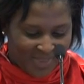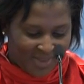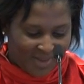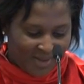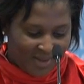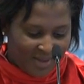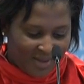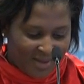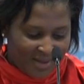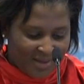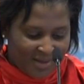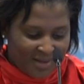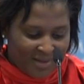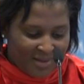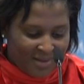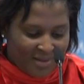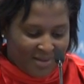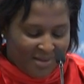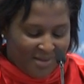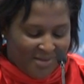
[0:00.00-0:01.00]

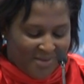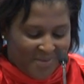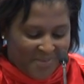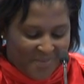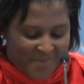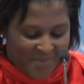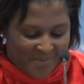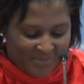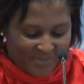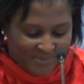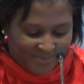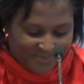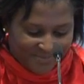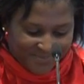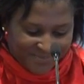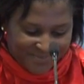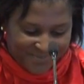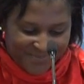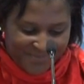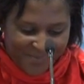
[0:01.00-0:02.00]

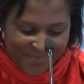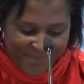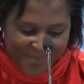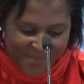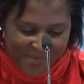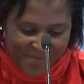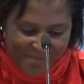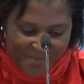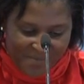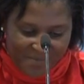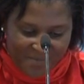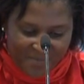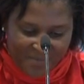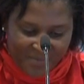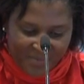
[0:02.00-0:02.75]
Nothing is said.